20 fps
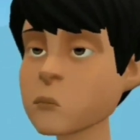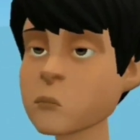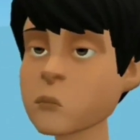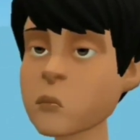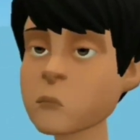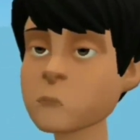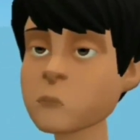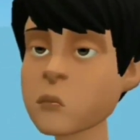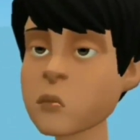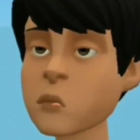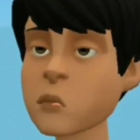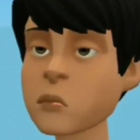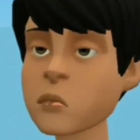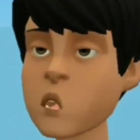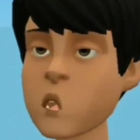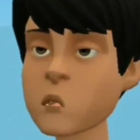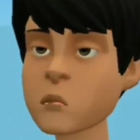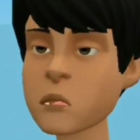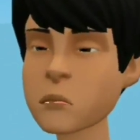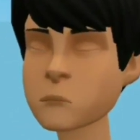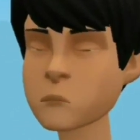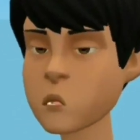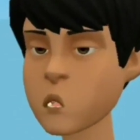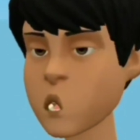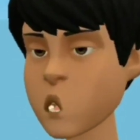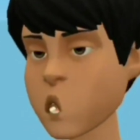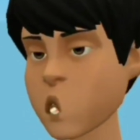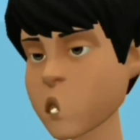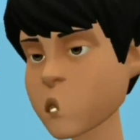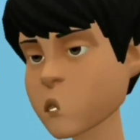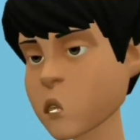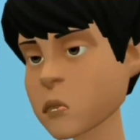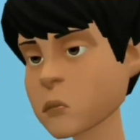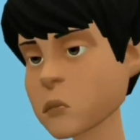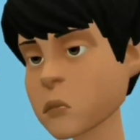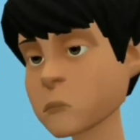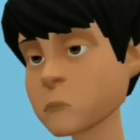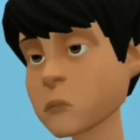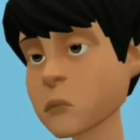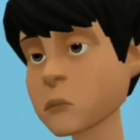Then we can just eat lunch and
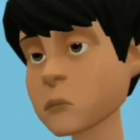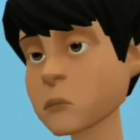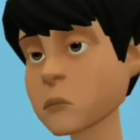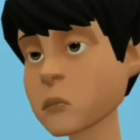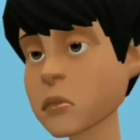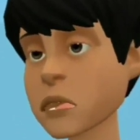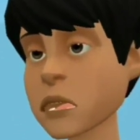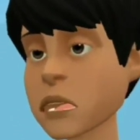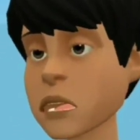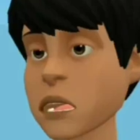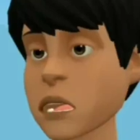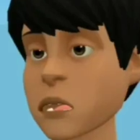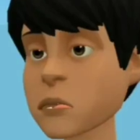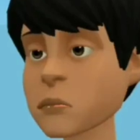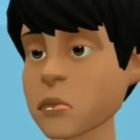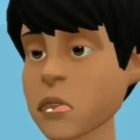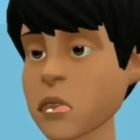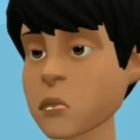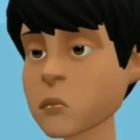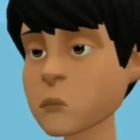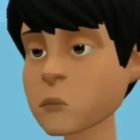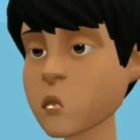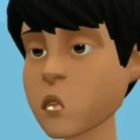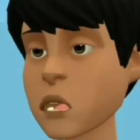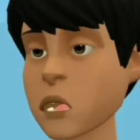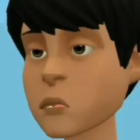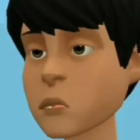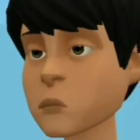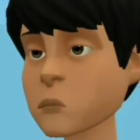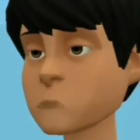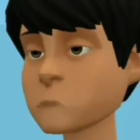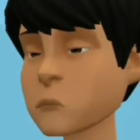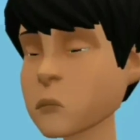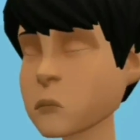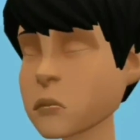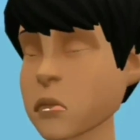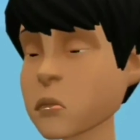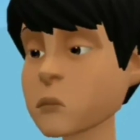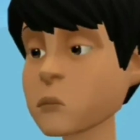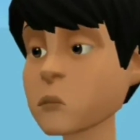chill out, chill out, chill out. Come
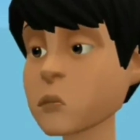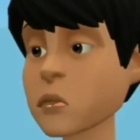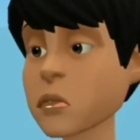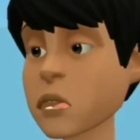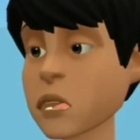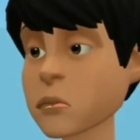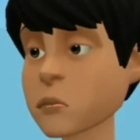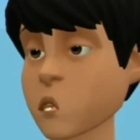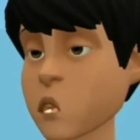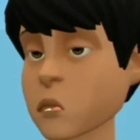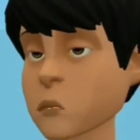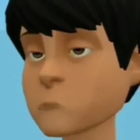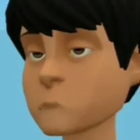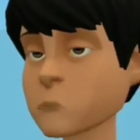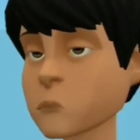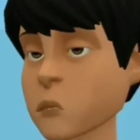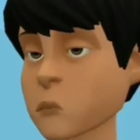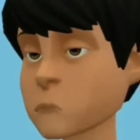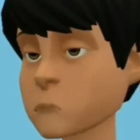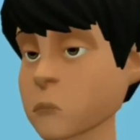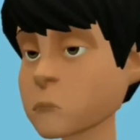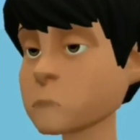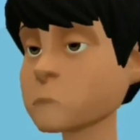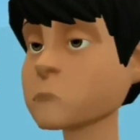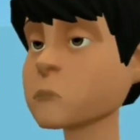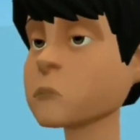on, it's good, buddy.